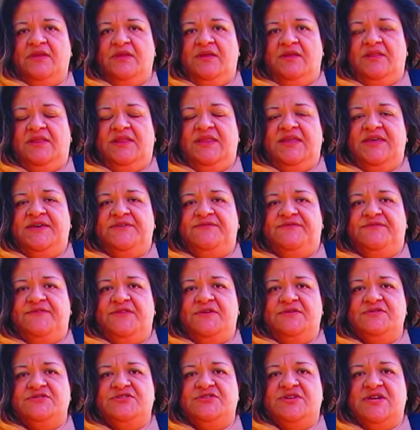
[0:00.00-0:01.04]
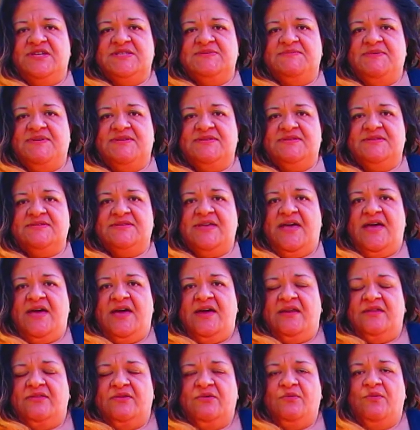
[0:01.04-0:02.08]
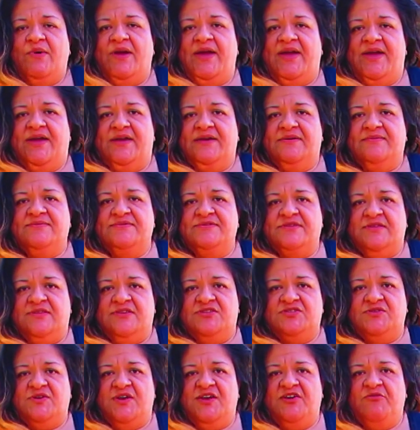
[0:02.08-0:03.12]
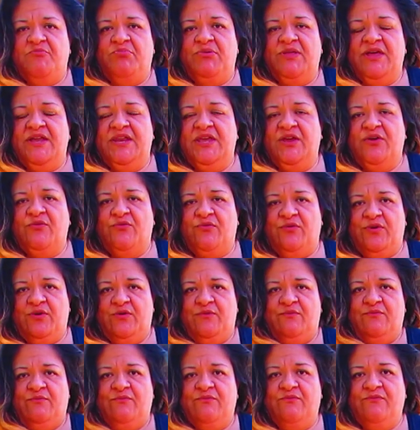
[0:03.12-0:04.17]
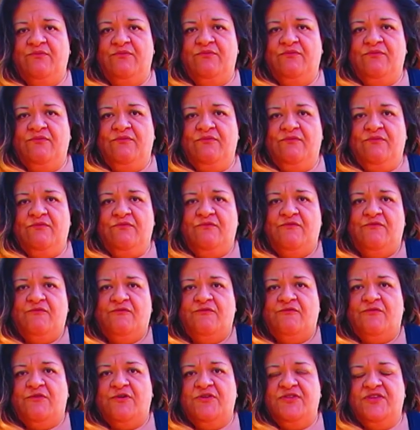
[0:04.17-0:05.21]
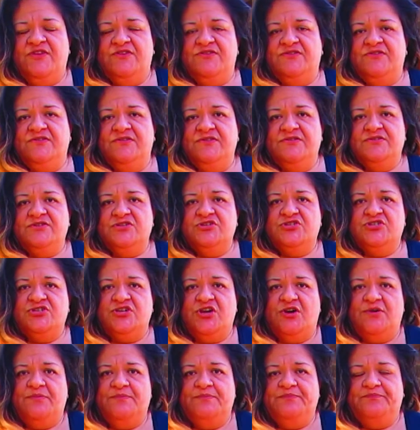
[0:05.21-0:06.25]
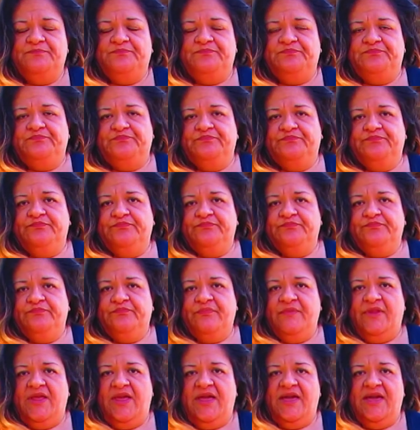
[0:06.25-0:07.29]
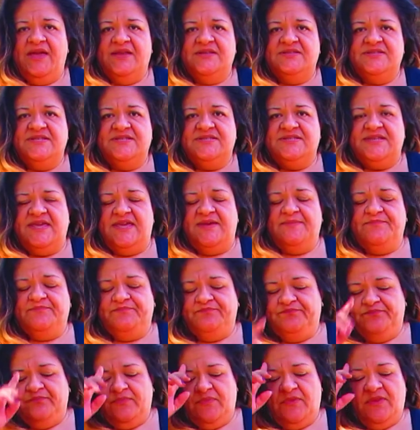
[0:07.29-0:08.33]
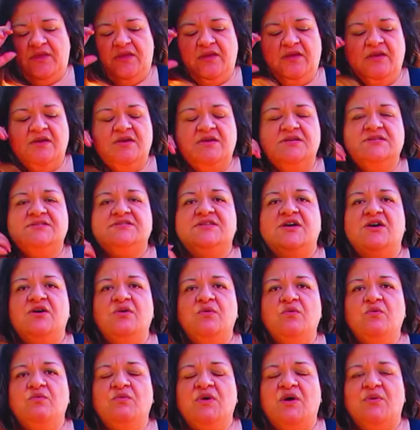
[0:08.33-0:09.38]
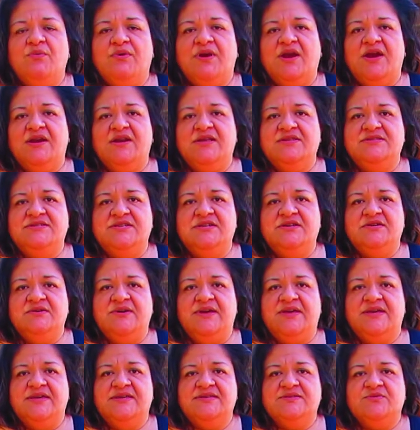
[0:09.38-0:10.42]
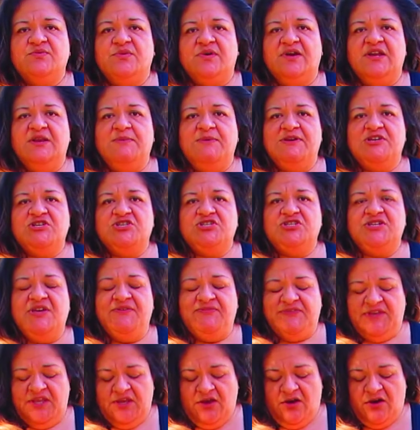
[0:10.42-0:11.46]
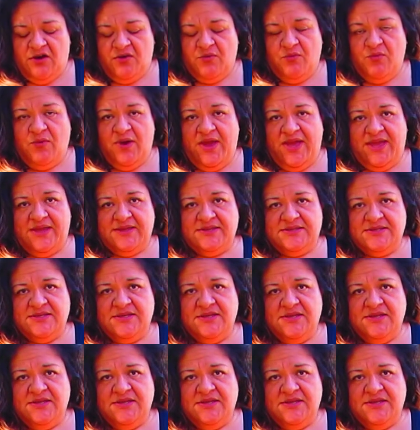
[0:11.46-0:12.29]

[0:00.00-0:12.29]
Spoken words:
lift those chest muscles out of the way so that you have plenty of room for this to show and to see. So what we're going to do is we're going to be shifting our weight